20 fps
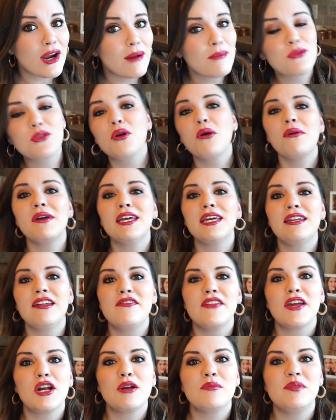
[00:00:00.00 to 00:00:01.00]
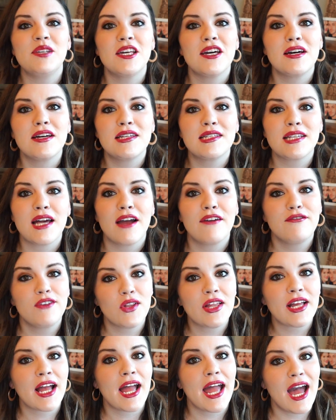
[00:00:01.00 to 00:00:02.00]
I'm throwing it in there because I feel
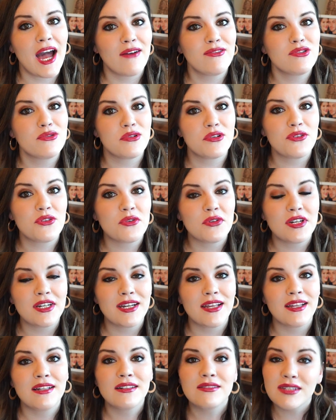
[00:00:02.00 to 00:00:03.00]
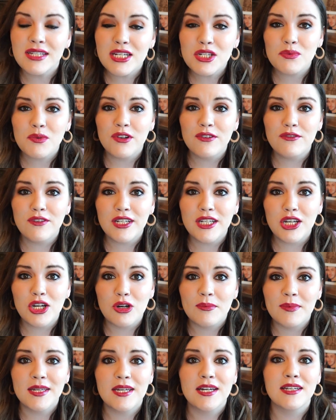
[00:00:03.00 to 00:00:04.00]
like I have to include it in at least one
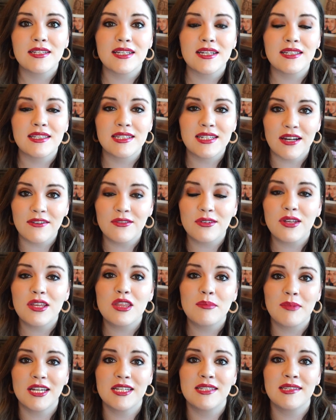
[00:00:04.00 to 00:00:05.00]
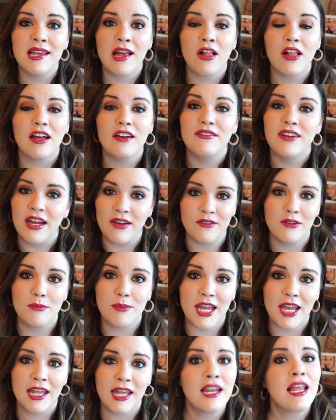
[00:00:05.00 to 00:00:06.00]
video because it's definitely the best sale I've ever
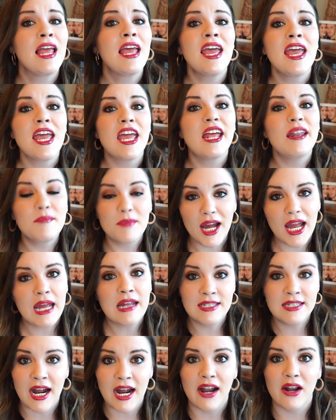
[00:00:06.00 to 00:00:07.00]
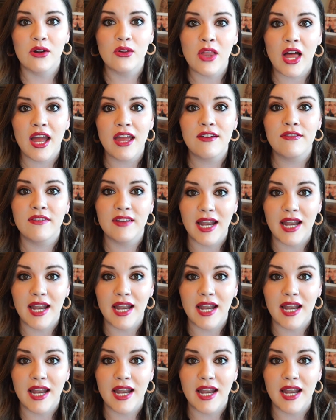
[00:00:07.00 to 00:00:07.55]
made in my entire life,